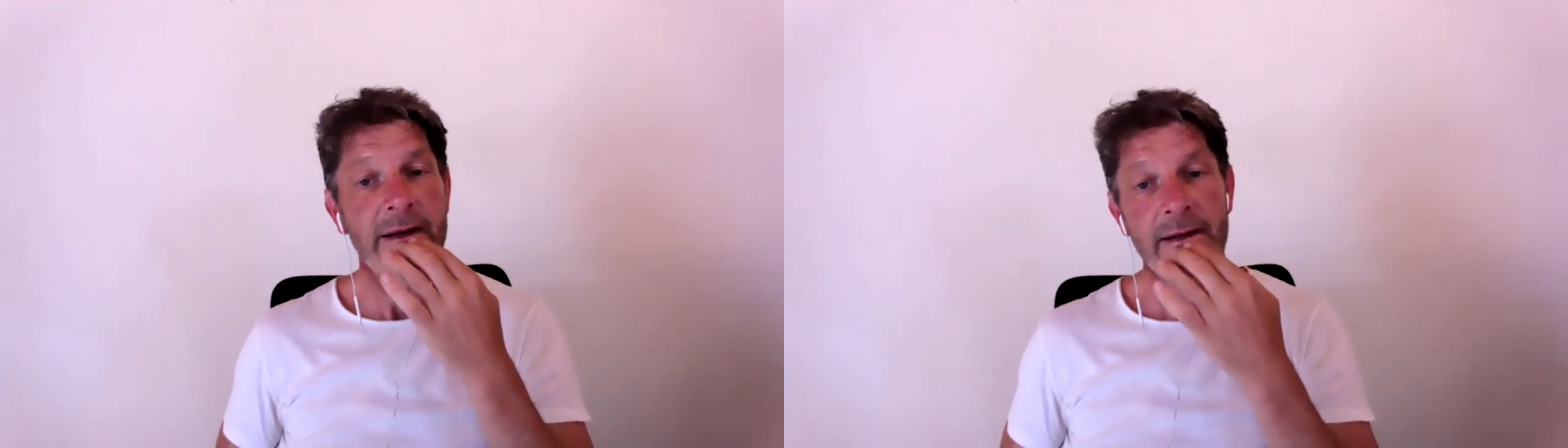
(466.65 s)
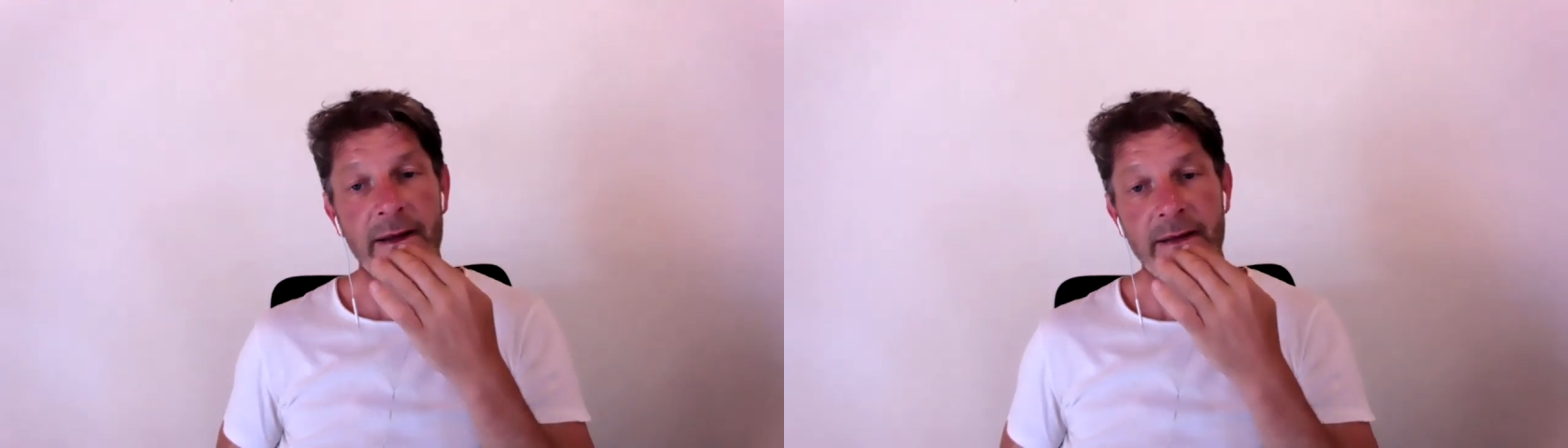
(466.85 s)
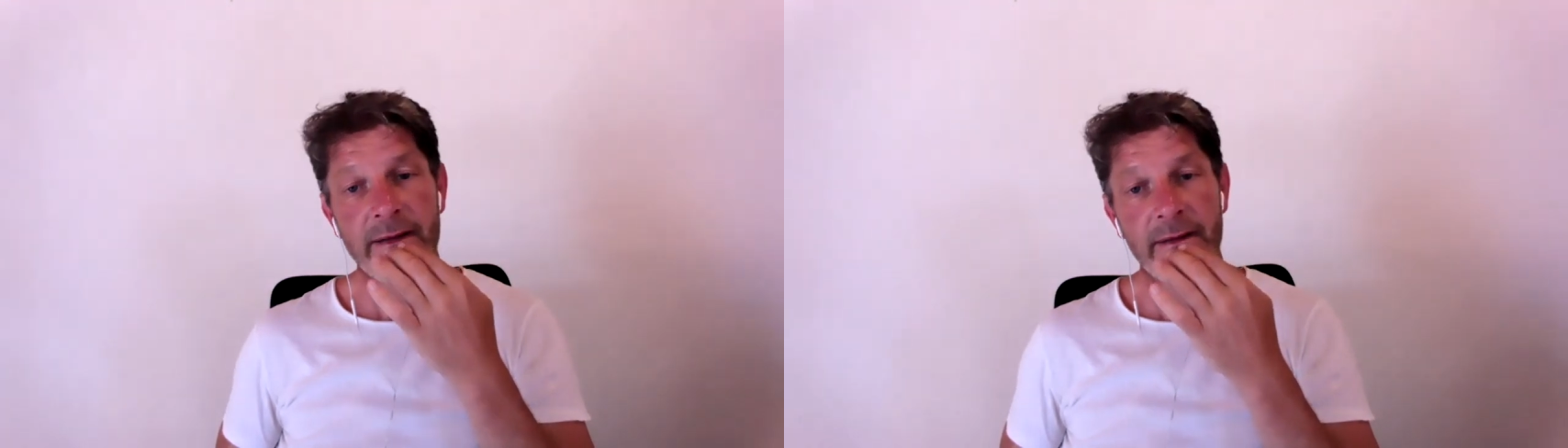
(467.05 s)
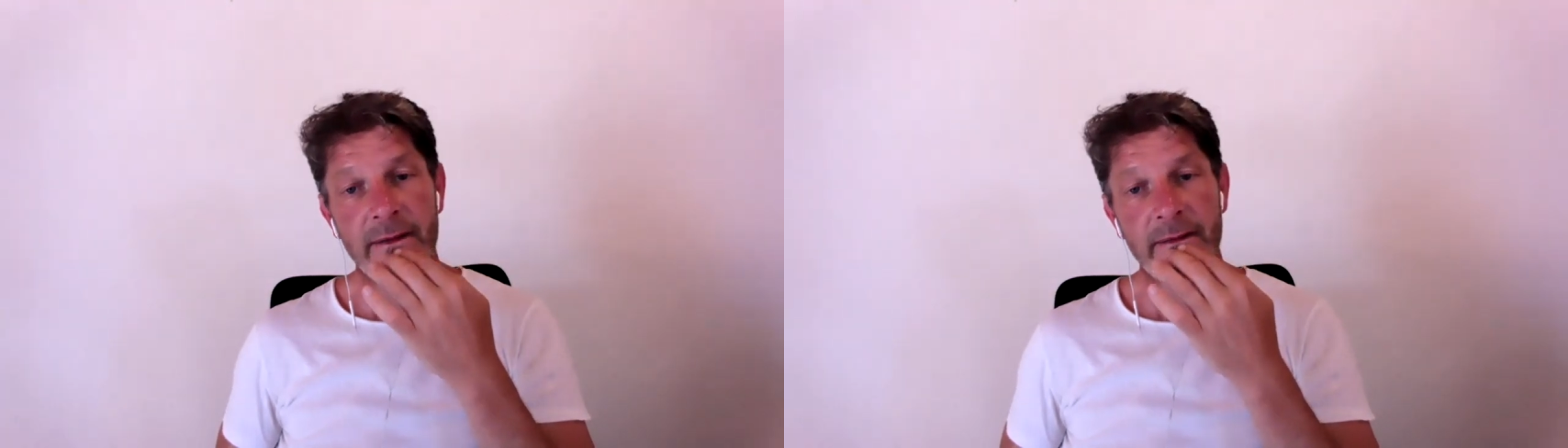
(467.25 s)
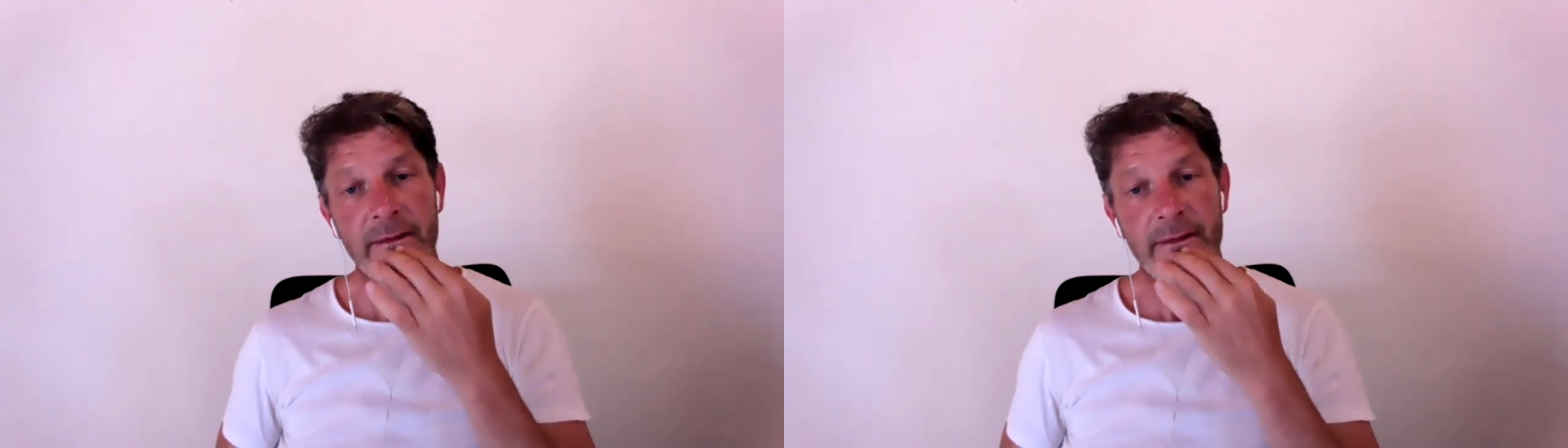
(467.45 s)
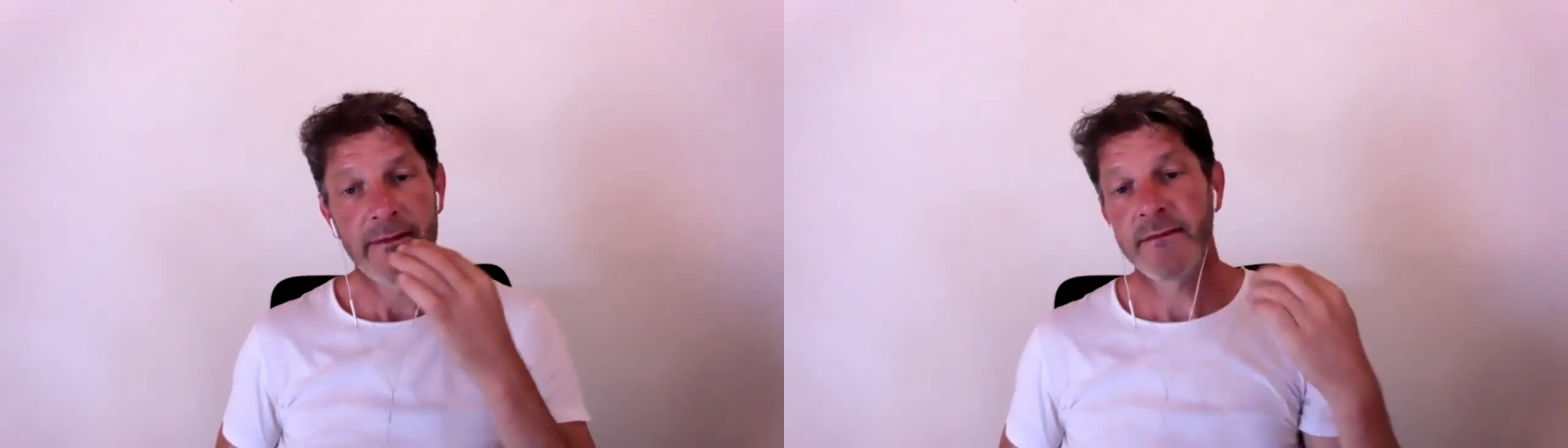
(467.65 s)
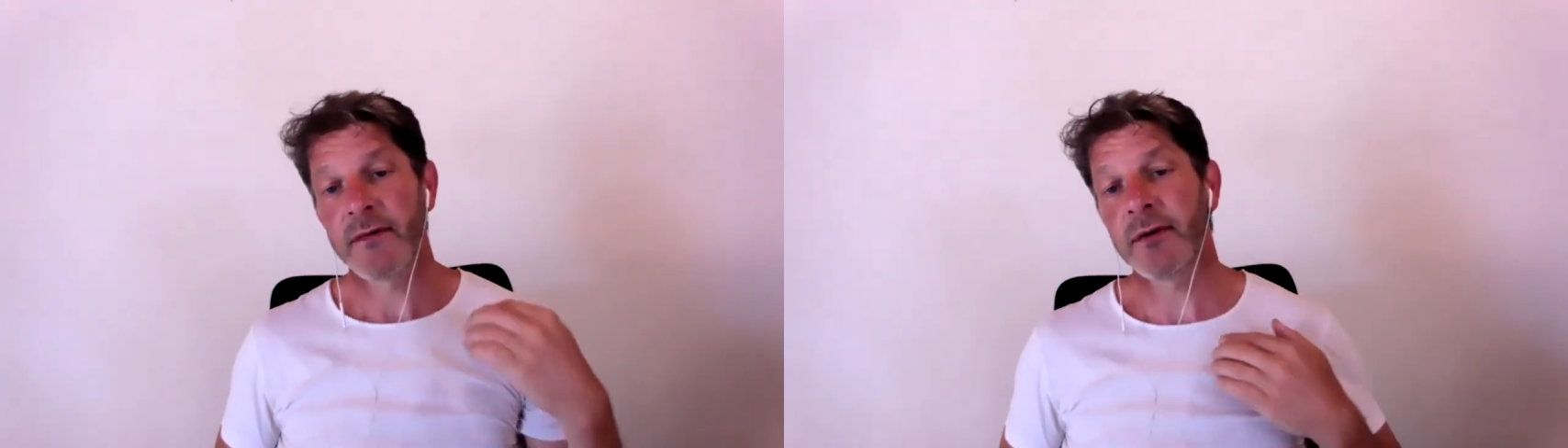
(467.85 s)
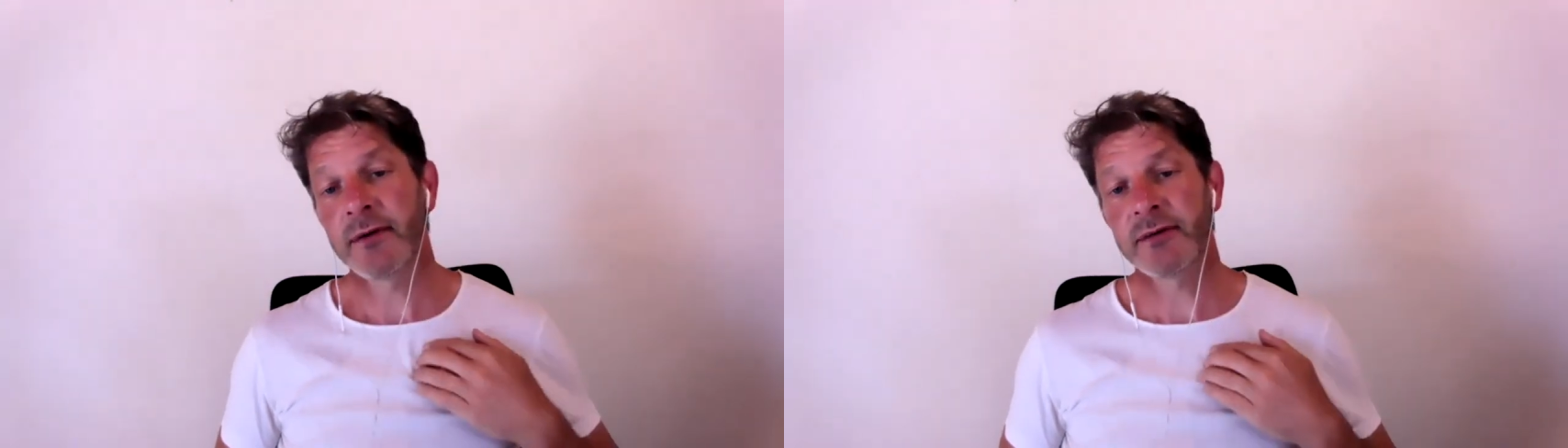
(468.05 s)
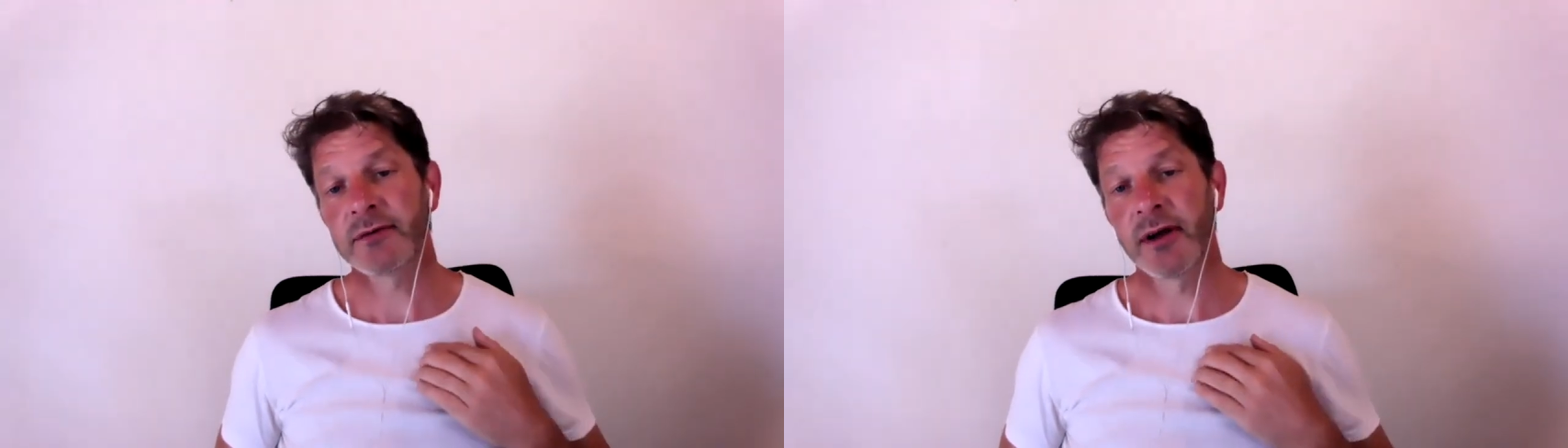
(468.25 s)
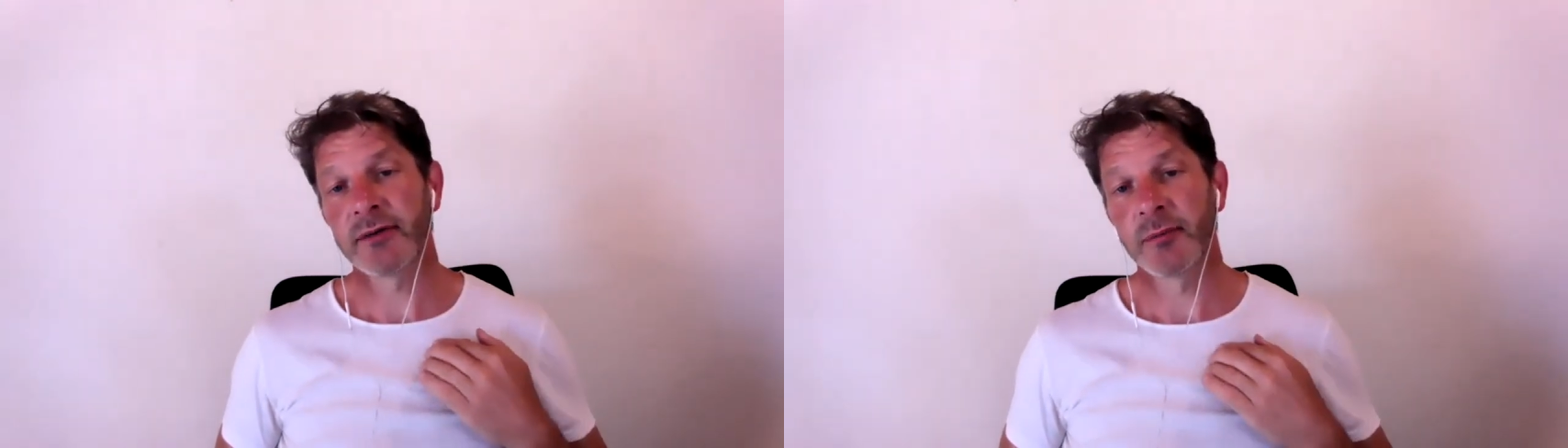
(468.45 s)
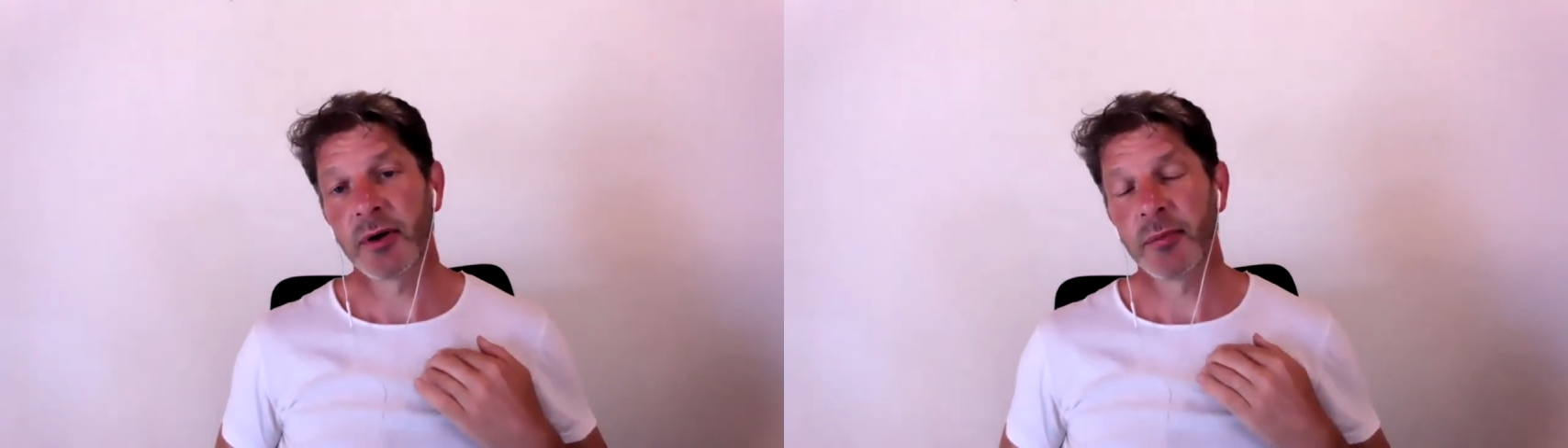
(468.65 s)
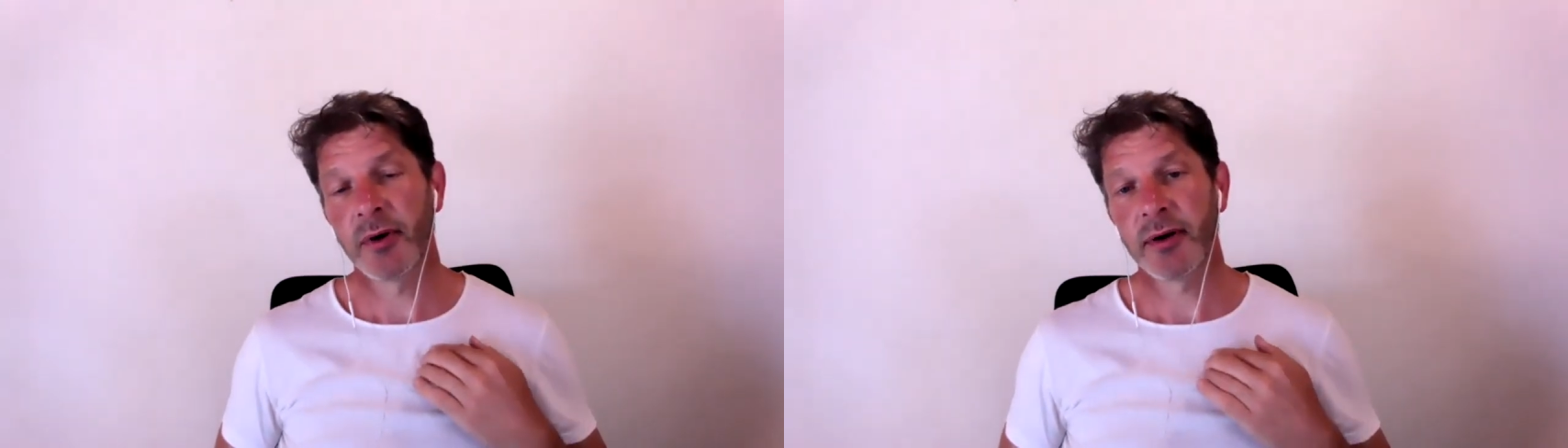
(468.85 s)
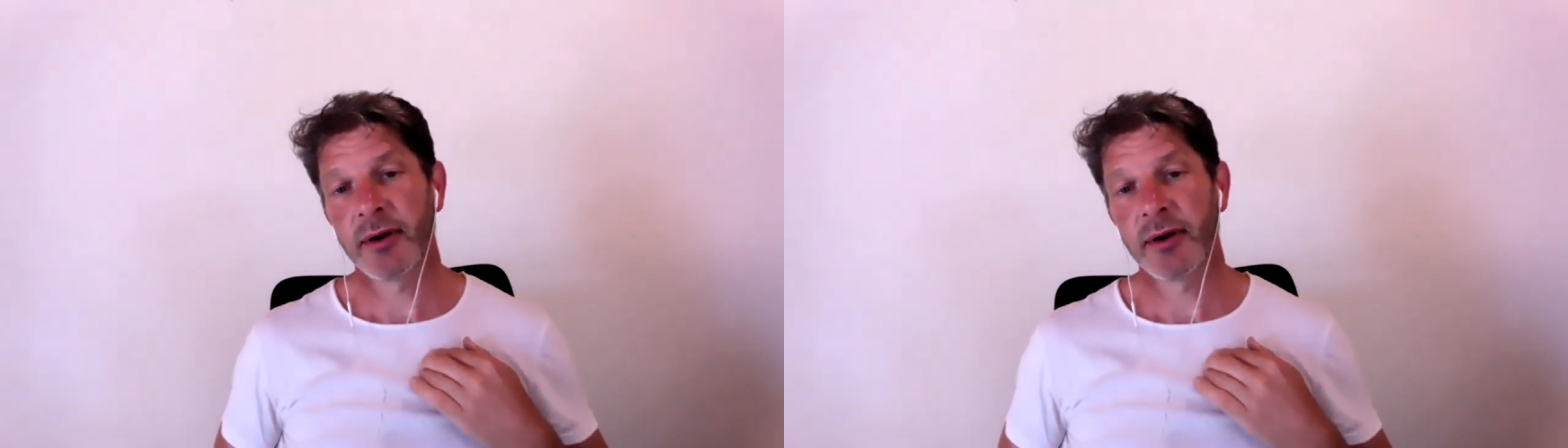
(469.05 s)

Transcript: letting go, all this stress in my body.